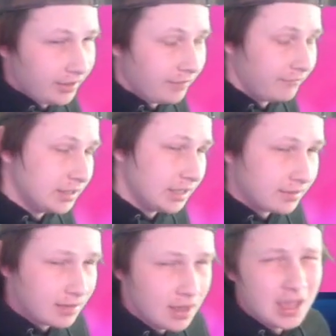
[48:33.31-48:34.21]
and if he
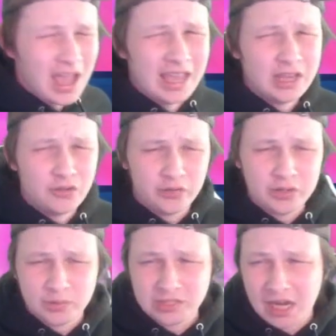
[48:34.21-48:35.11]
does, I get a free
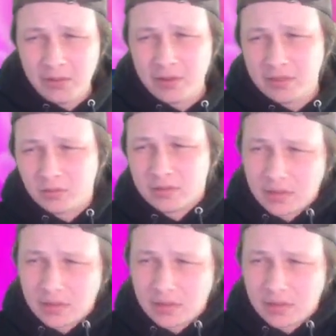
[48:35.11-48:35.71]
switch anyway, so it's